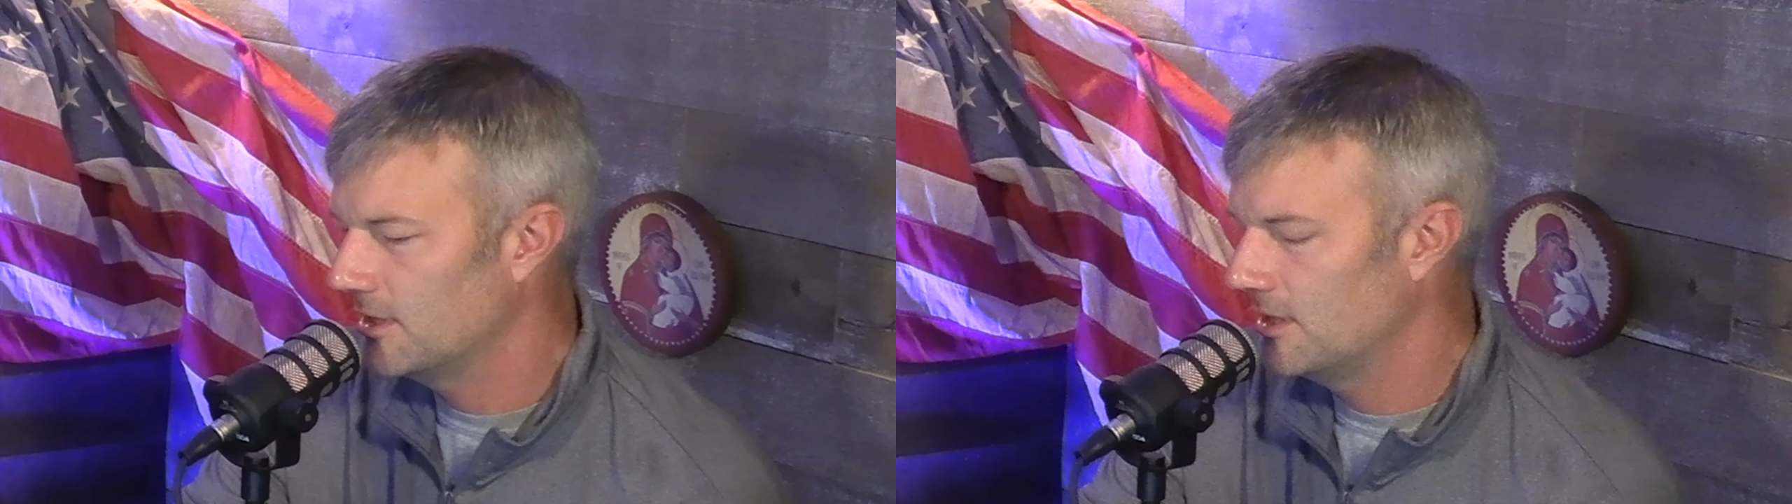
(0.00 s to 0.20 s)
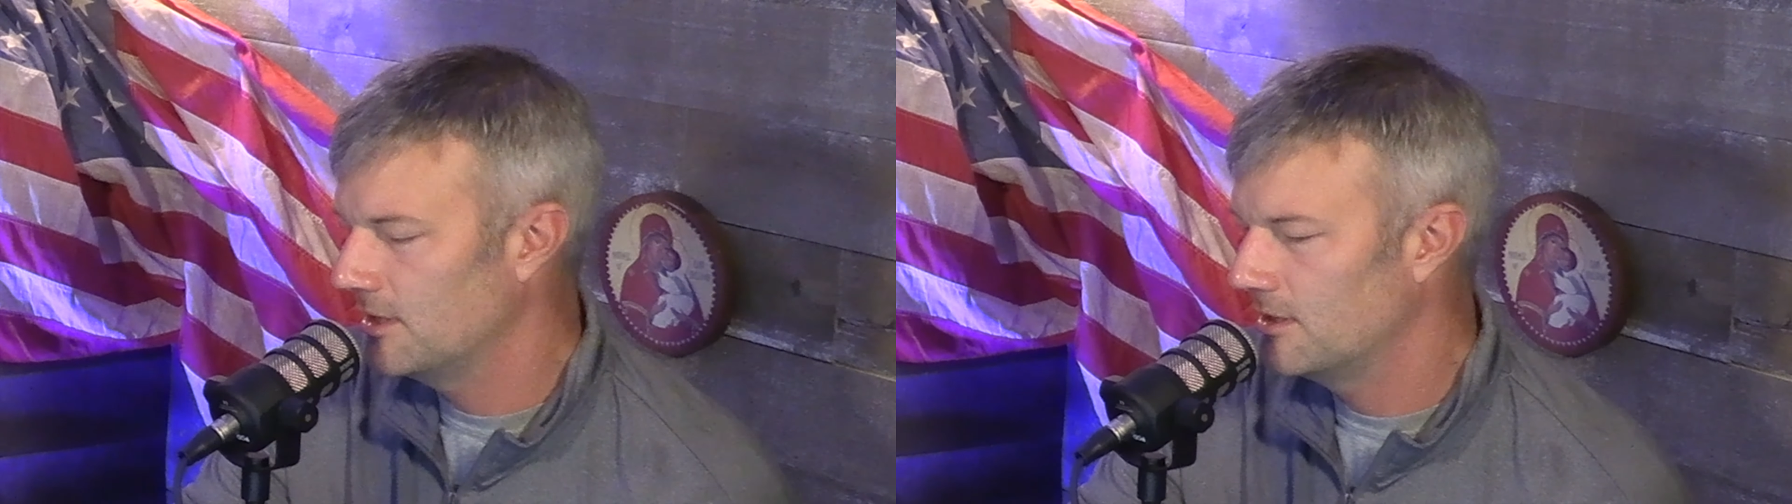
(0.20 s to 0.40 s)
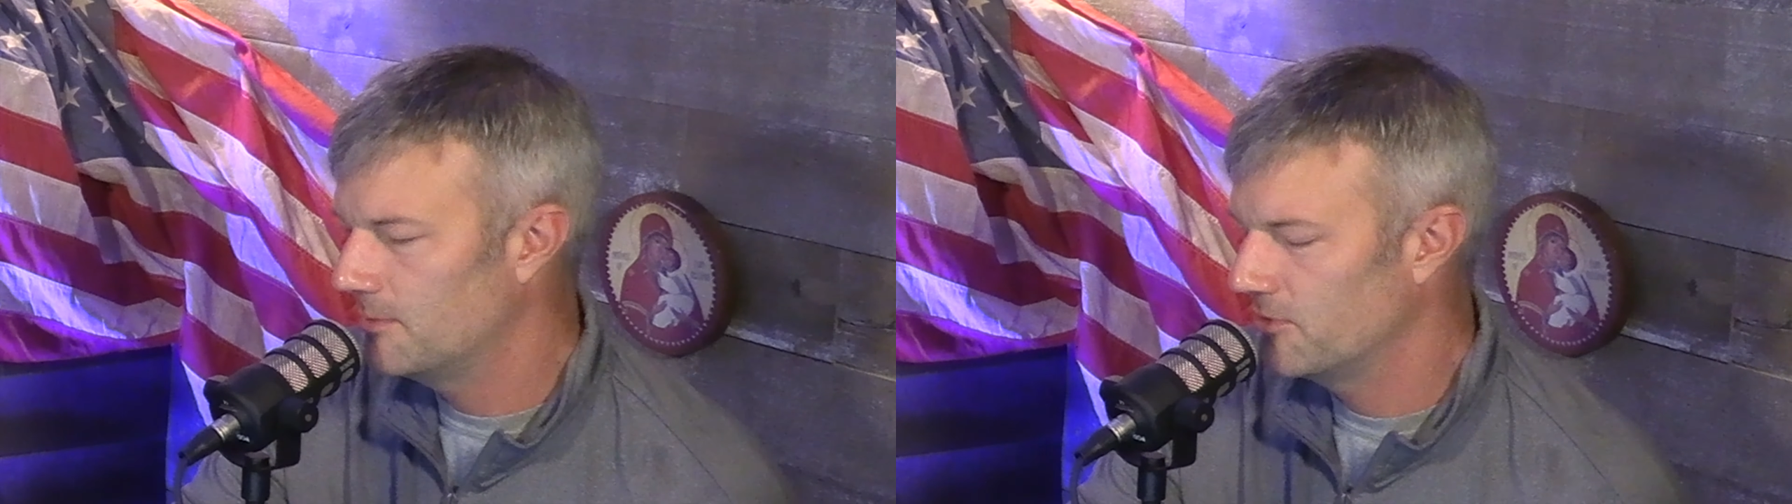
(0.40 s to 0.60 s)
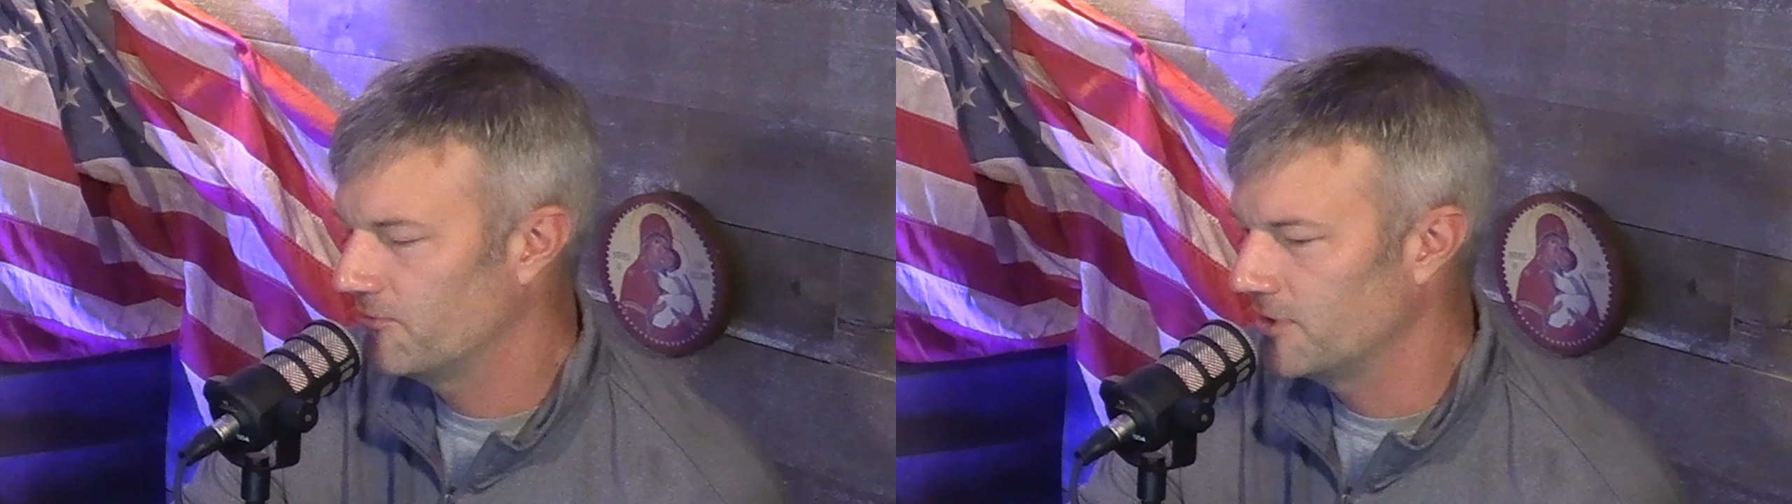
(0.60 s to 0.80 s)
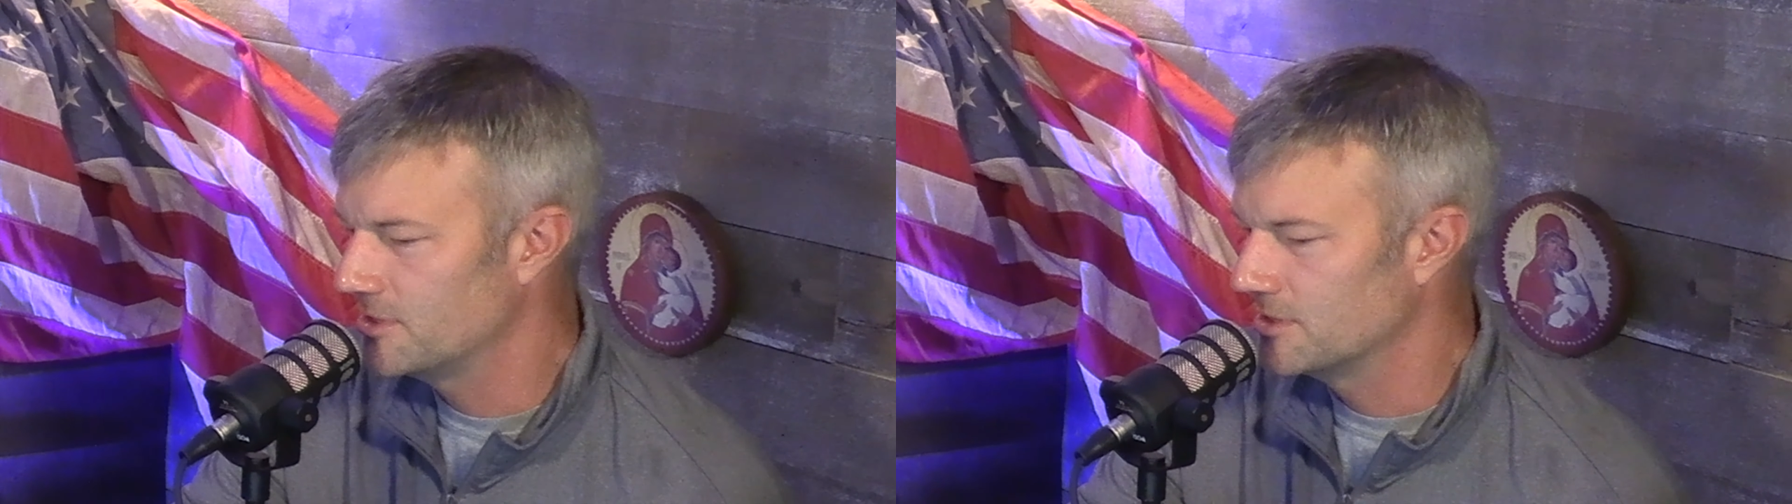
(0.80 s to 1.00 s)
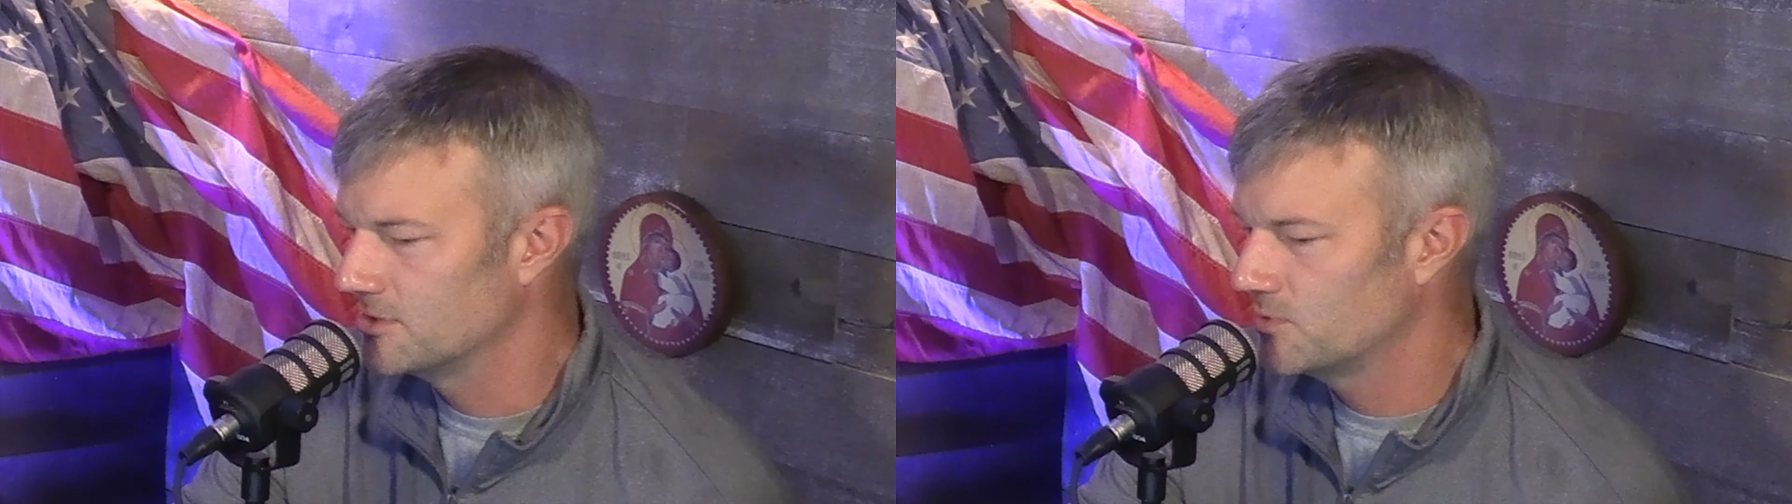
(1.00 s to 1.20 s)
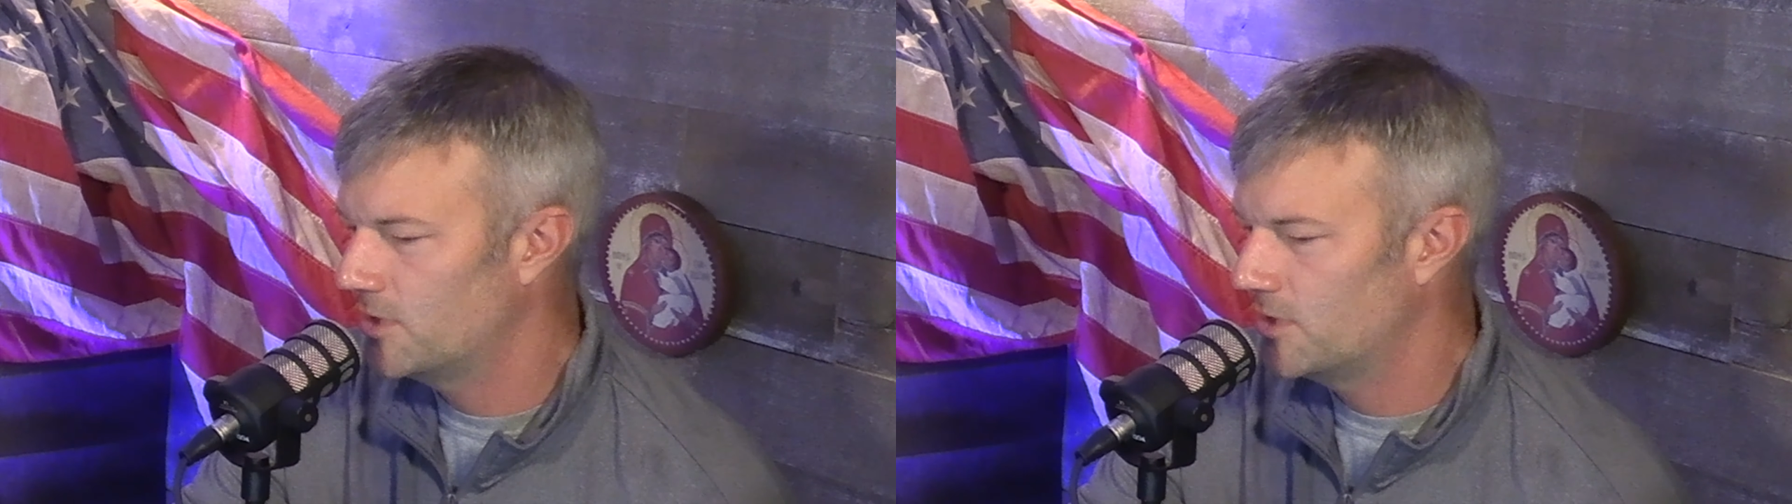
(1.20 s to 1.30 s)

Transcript: a number of reasons.